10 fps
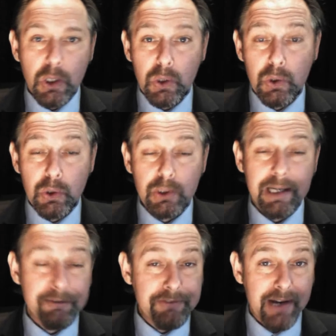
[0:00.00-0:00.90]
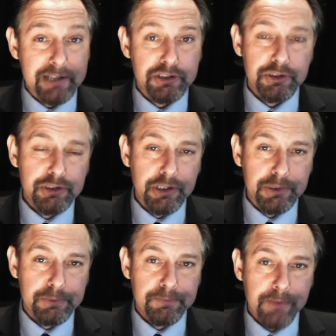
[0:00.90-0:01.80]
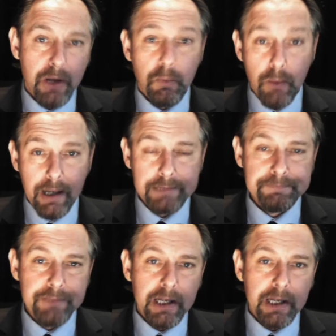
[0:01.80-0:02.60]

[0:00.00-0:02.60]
Or, in fact, do? Well,